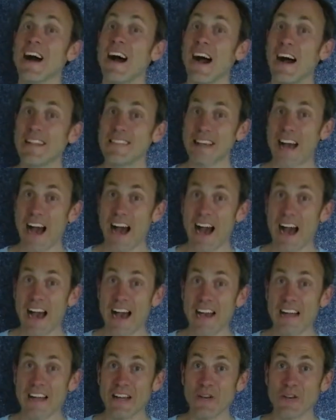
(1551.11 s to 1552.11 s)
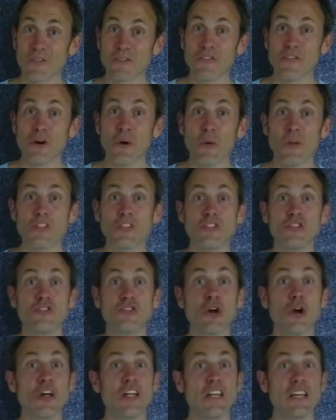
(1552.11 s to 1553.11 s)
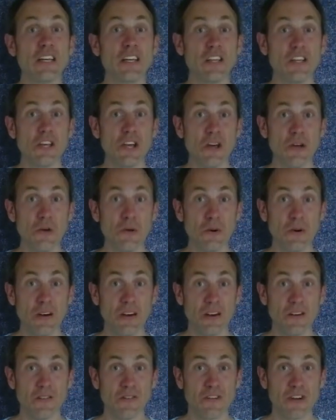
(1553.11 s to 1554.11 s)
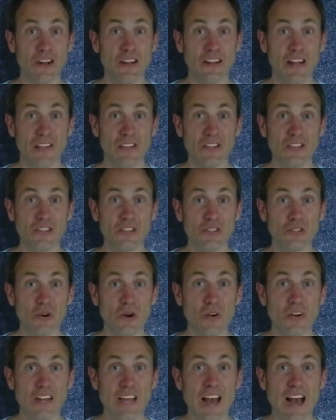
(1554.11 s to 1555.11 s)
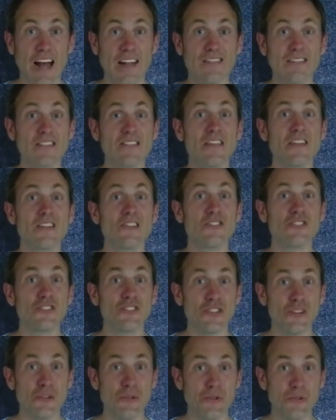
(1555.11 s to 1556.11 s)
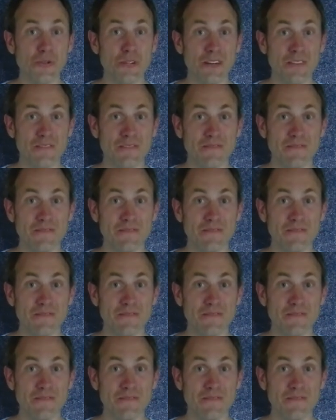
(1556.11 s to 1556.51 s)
And I look forward to joining you for another story hunt soon.